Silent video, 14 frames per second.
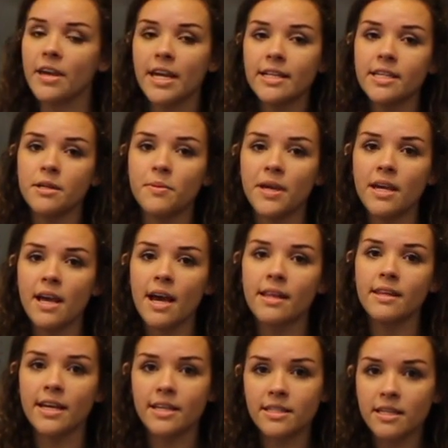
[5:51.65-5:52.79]
of ATP and
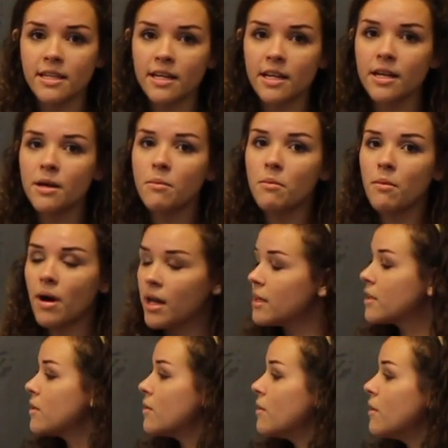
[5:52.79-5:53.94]
the histidine
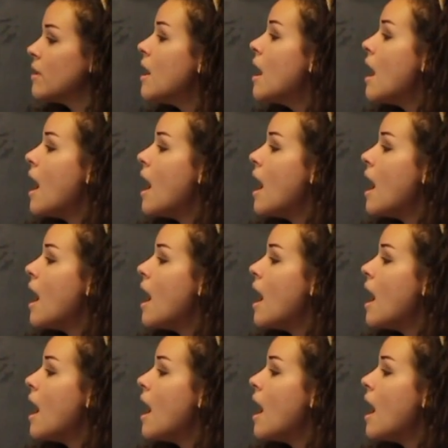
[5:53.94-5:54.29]
molecule